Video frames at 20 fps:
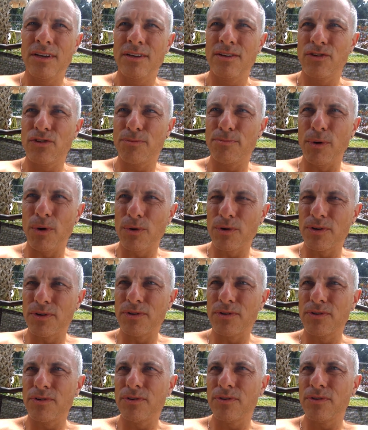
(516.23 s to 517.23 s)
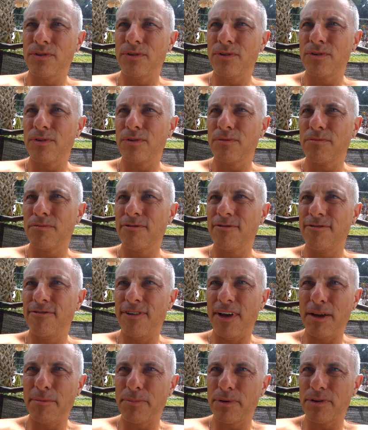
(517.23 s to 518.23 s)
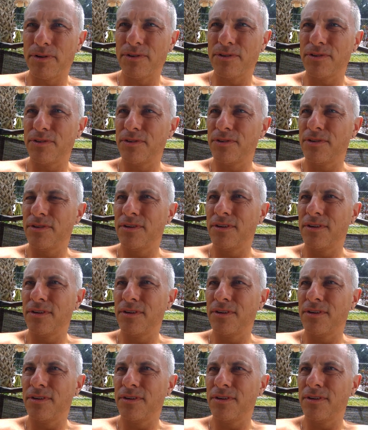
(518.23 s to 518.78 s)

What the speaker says: Smokers, vapors.